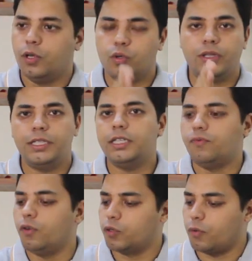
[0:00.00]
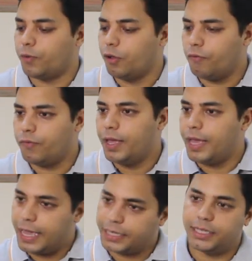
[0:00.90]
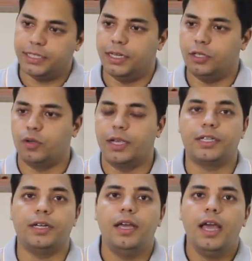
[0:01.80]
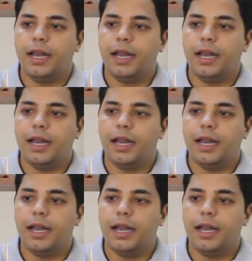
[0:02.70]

So this is philosophy of extension education.